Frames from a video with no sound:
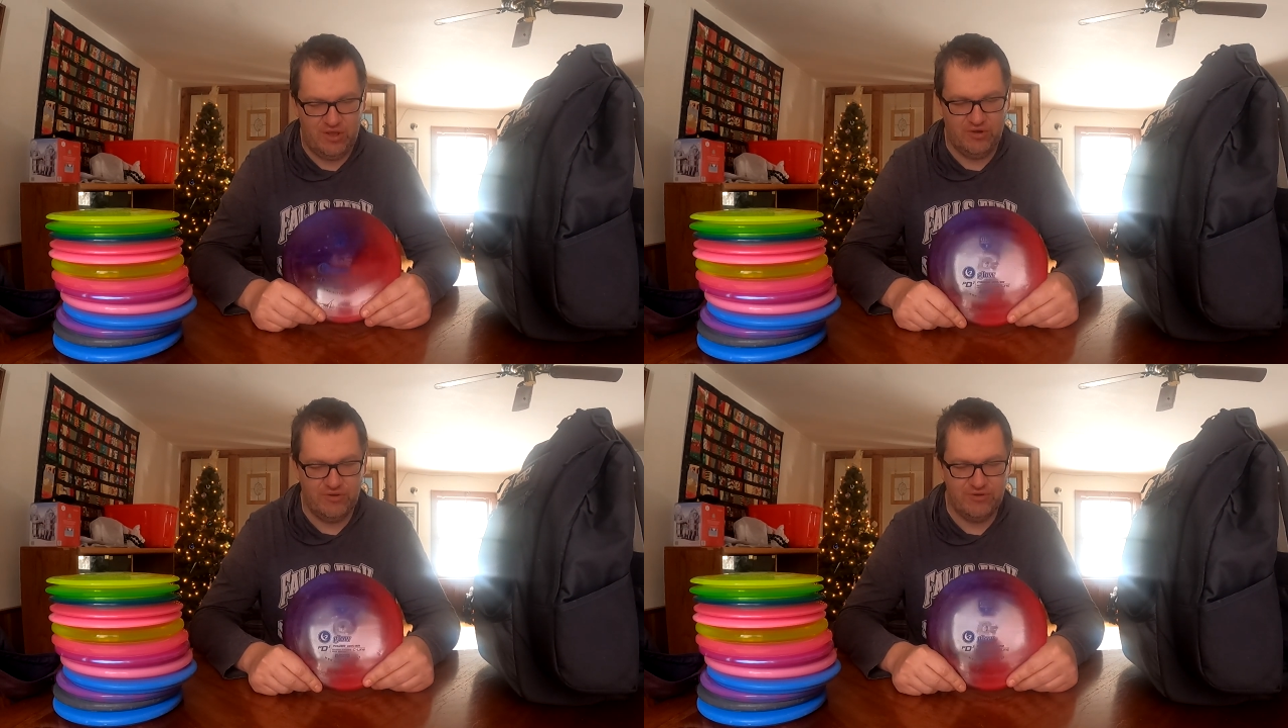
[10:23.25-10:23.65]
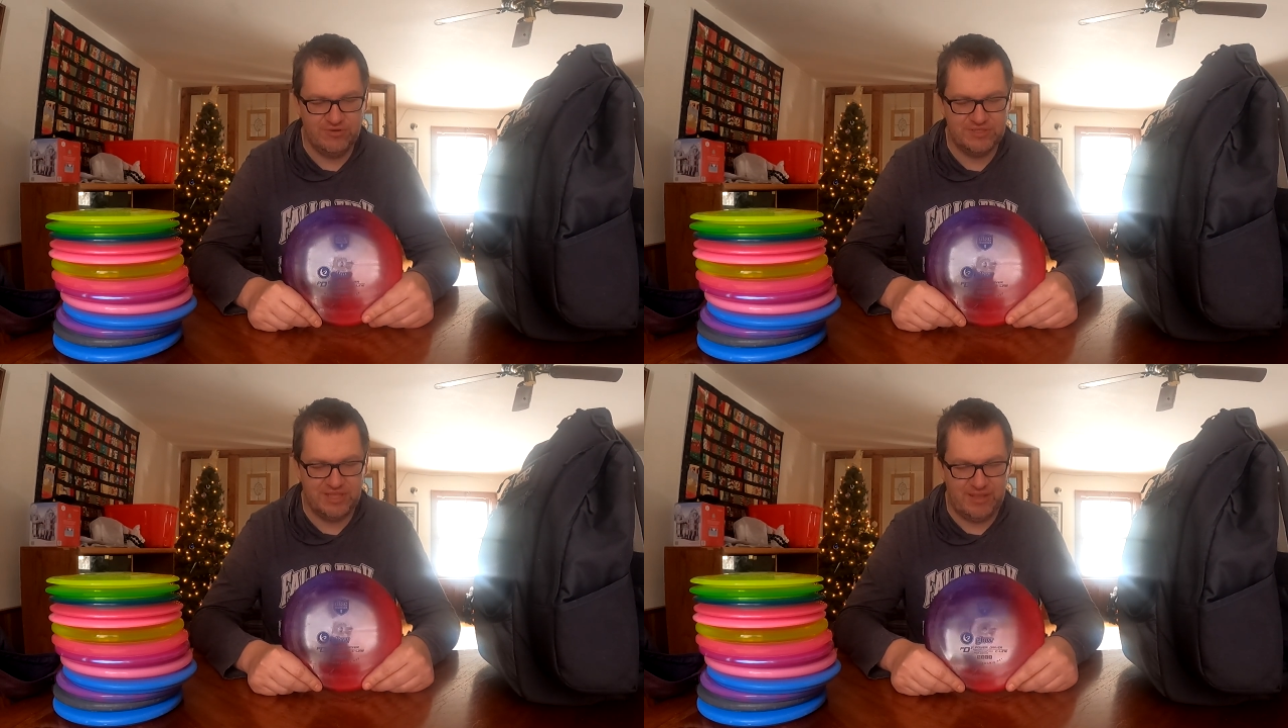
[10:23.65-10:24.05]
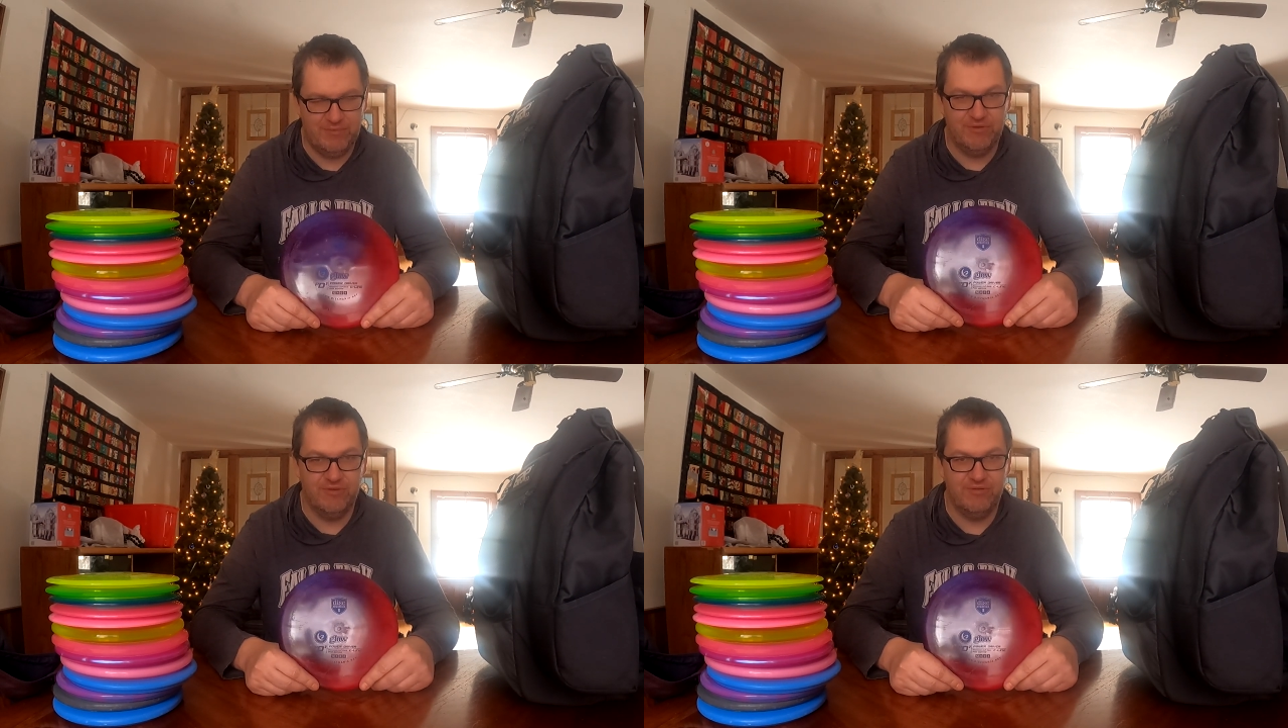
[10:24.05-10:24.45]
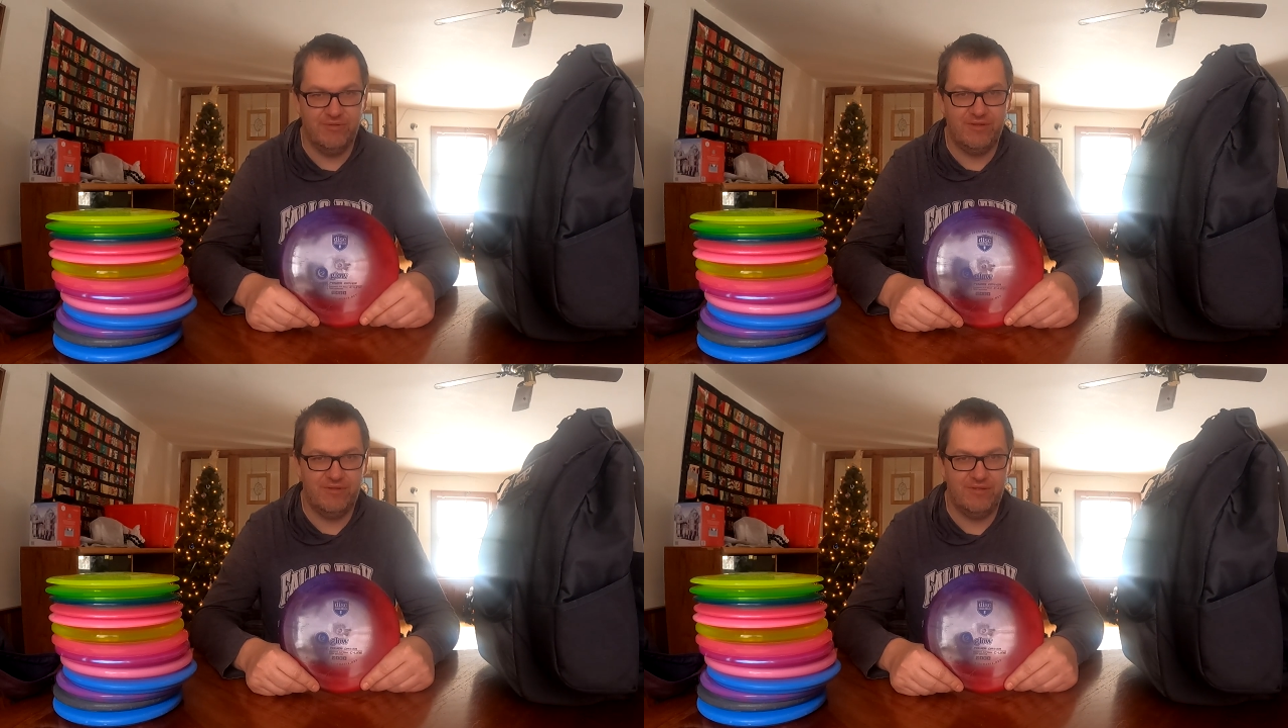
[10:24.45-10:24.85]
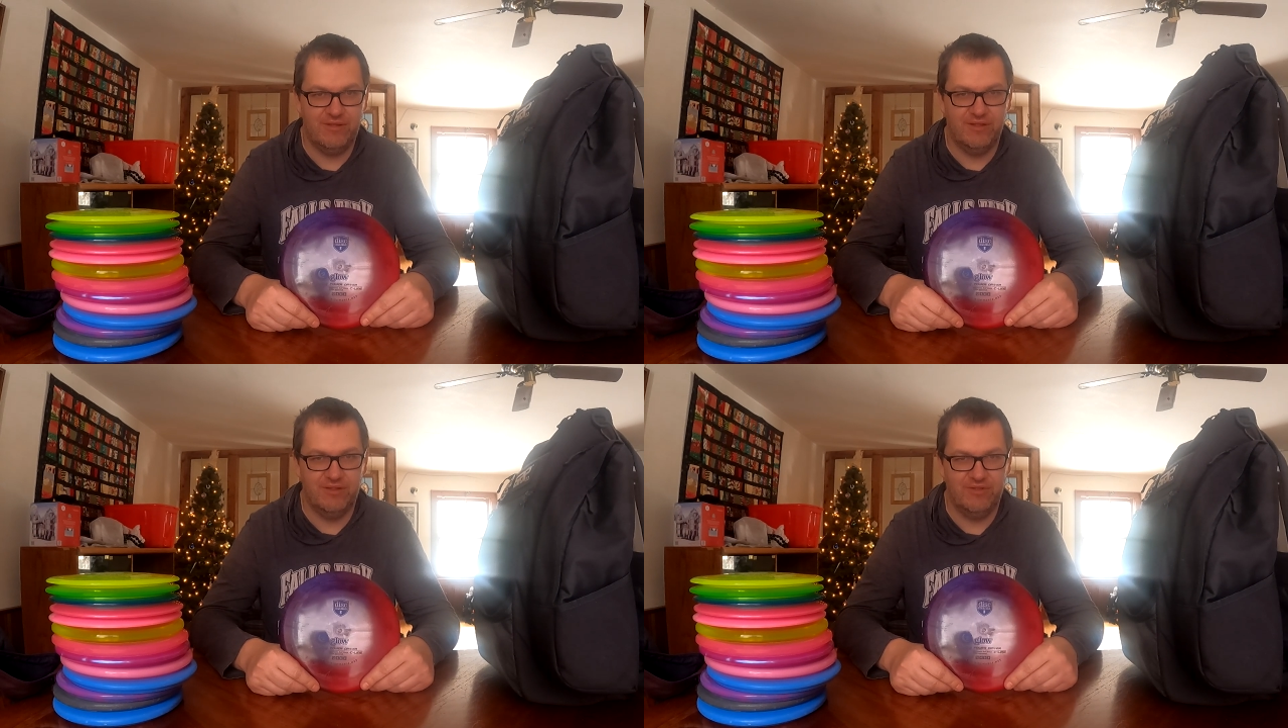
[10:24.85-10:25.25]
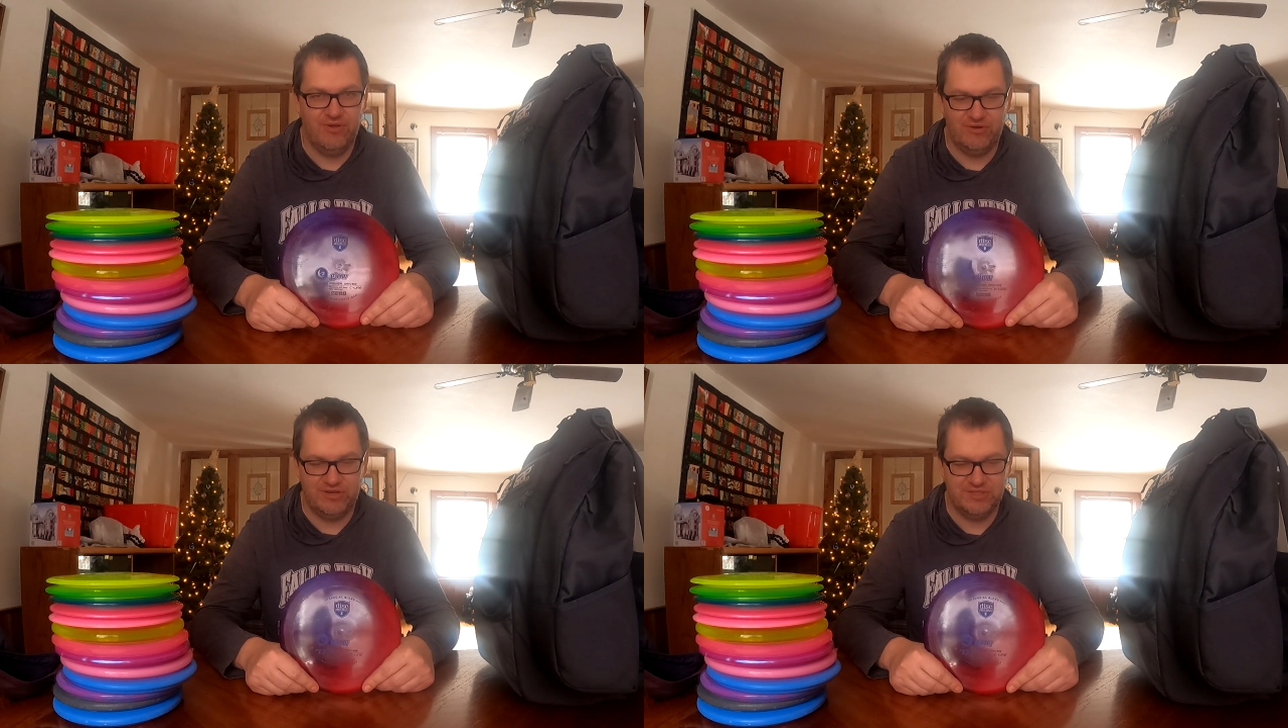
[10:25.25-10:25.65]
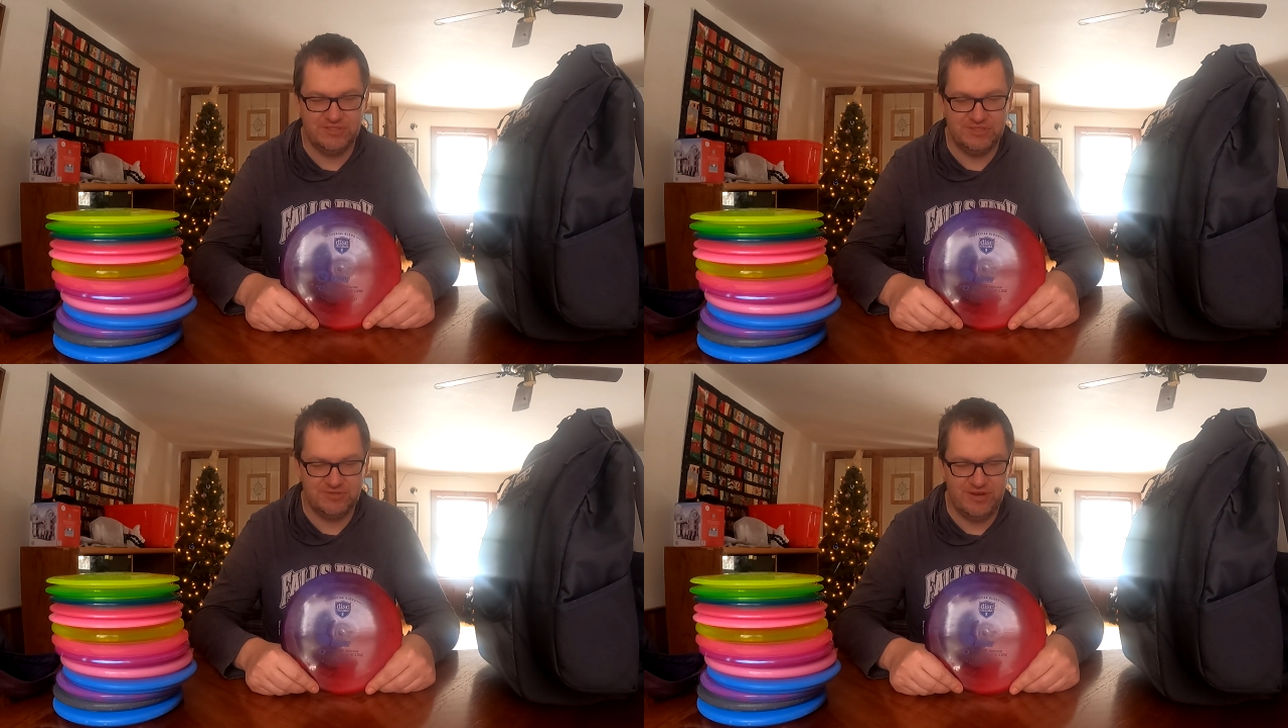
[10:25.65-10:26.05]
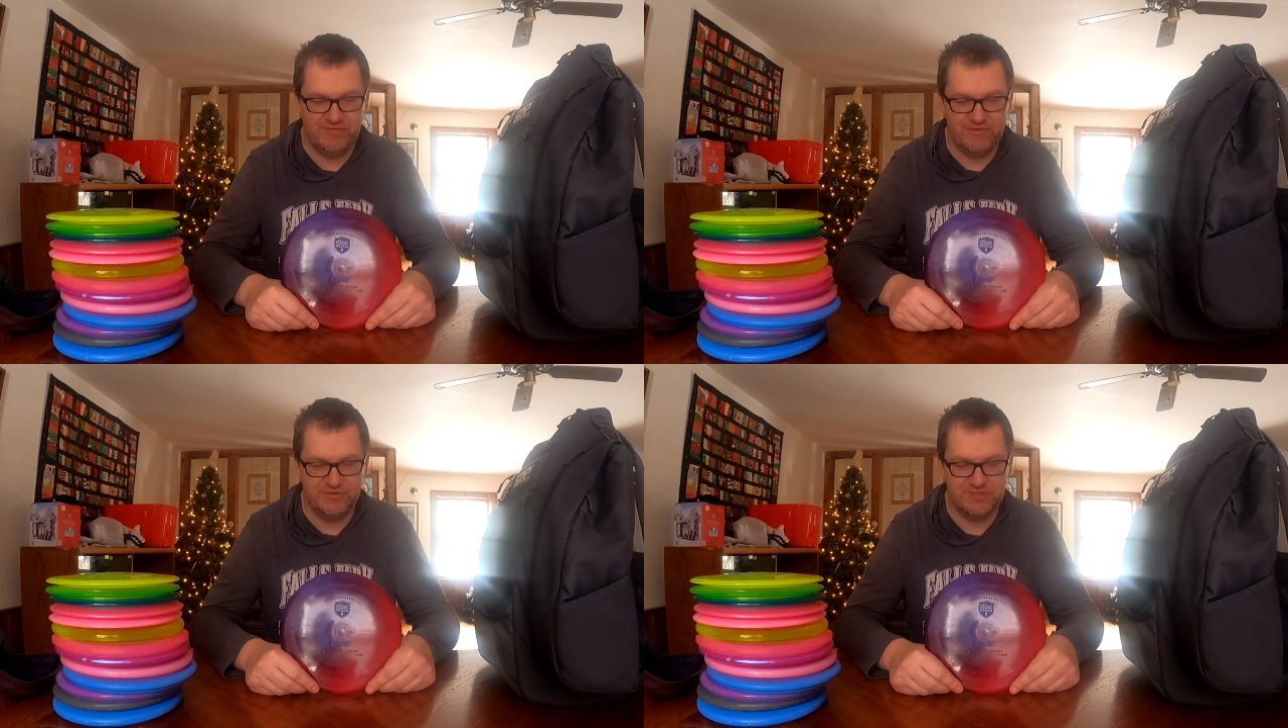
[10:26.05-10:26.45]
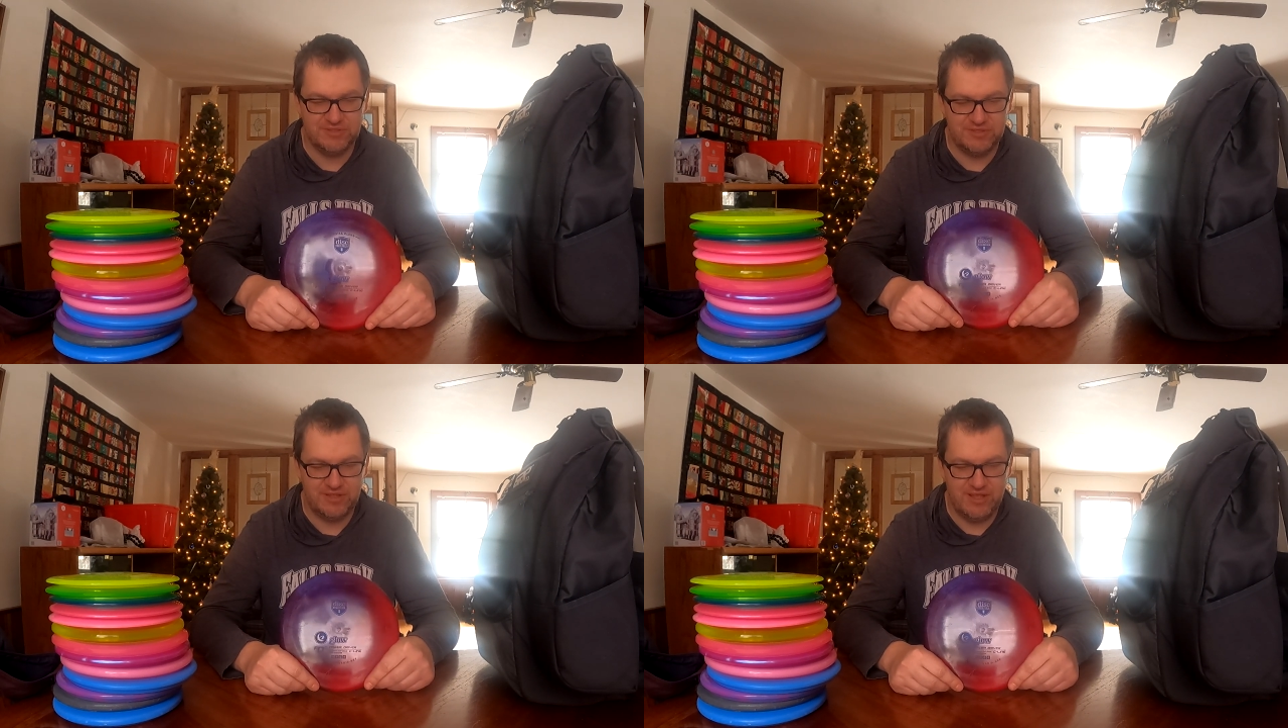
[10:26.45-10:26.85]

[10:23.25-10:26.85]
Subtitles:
understable long distance drivers.